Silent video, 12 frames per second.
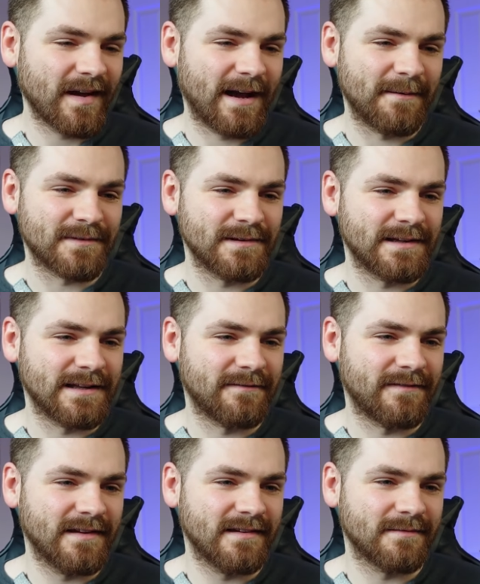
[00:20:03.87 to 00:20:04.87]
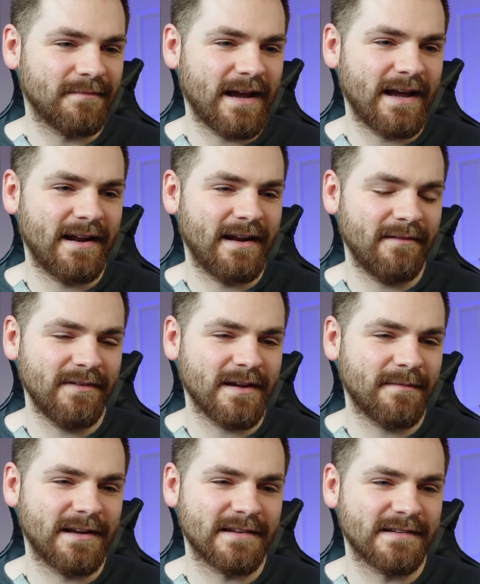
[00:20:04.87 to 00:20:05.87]
Absolutely love this. Man, every
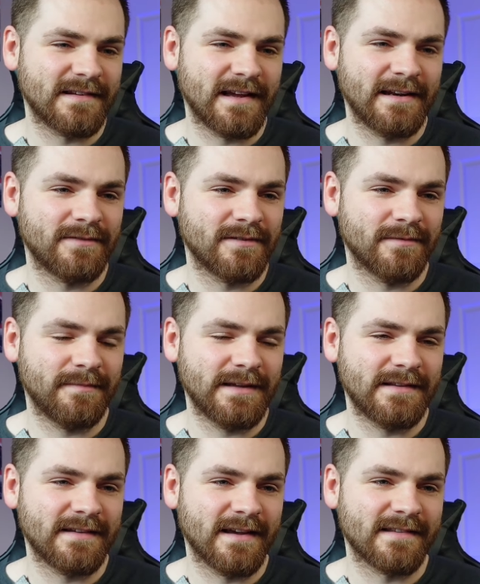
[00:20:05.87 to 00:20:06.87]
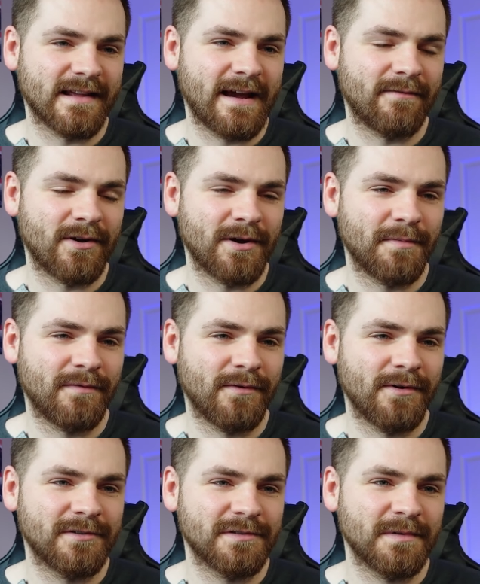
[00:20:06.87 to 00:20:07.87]
time I listen to anything from BTS that I haven't heard
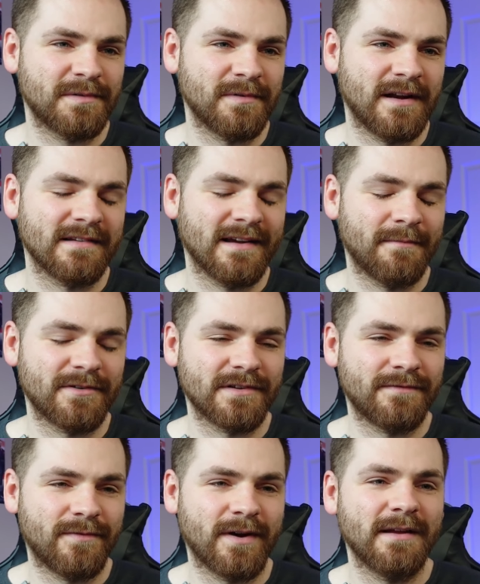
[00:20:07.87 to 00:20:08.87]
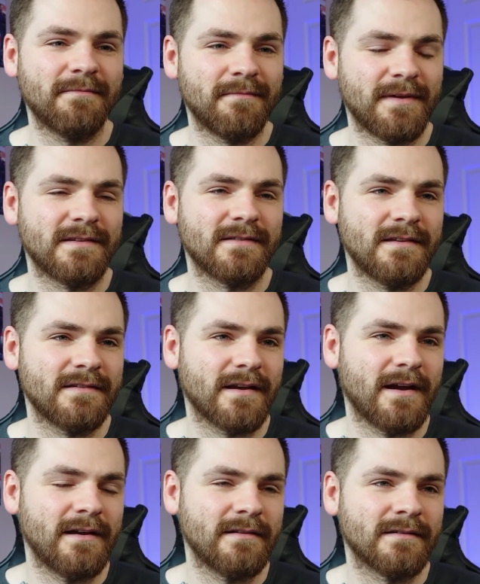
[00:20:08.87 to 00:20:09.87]
before, it just makes me realize how much I freaking miss these
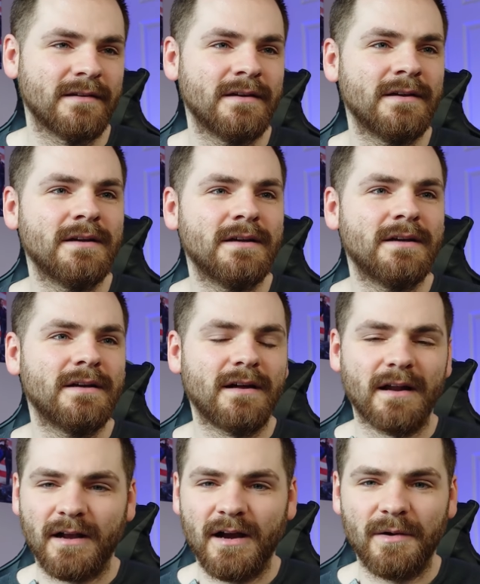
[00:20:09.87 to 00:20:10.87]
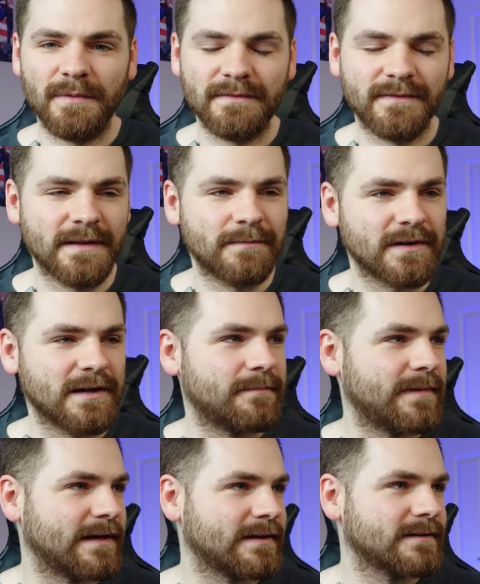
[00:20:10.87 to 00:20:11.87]
guys. I can't wait for them to
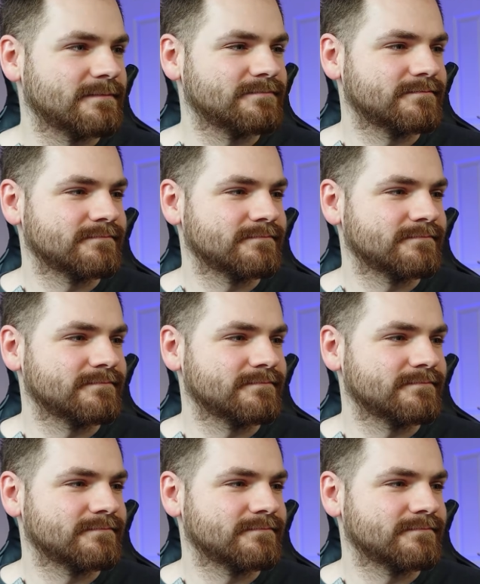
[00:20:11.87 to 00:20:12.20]
come back.